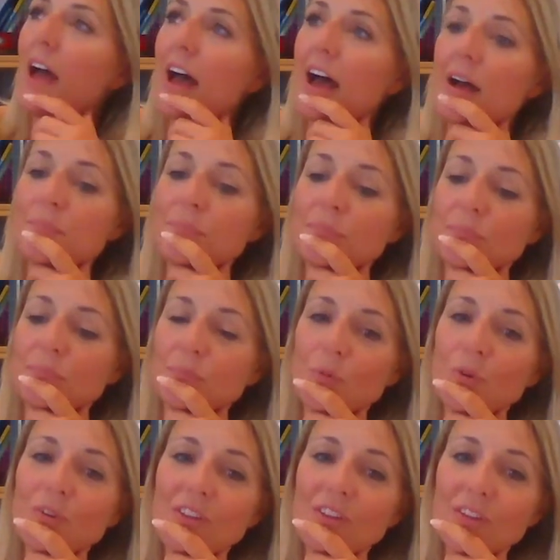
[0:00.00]

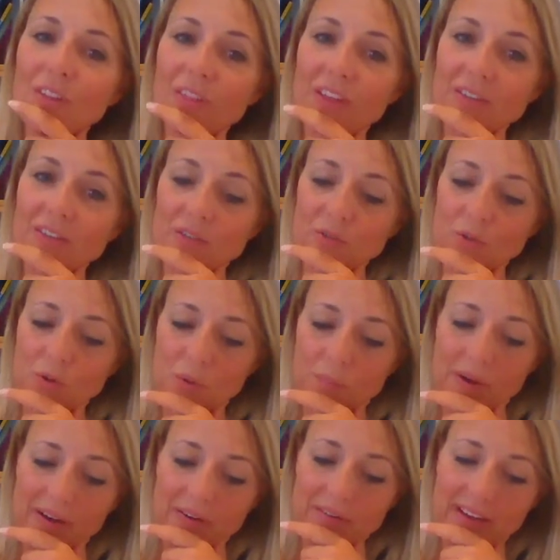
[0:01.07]
One of the other things I talk
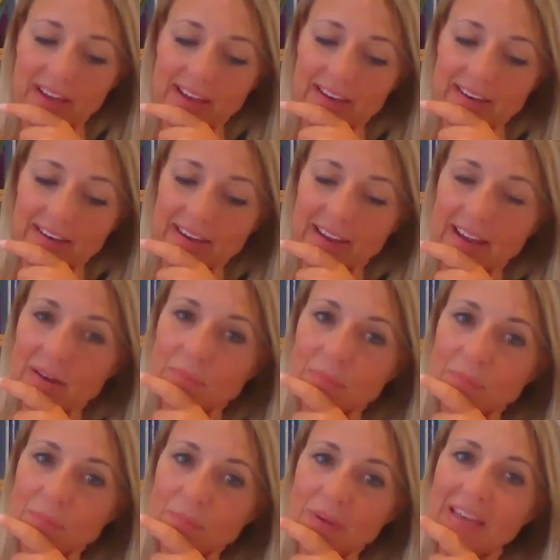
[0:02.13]
about
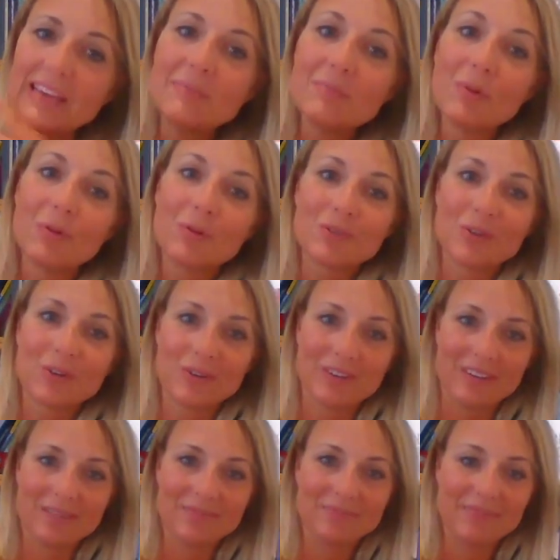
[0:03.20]
in Be More
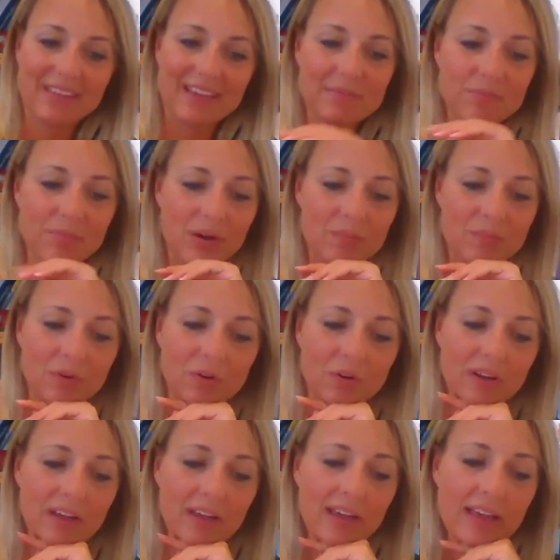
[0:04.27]
Toddler in my book
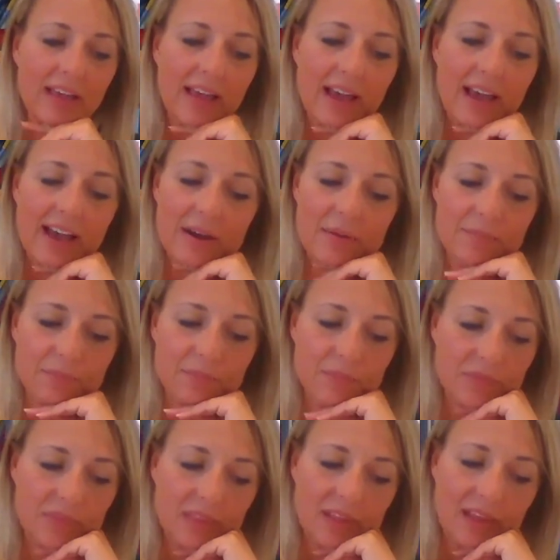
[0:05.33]
um,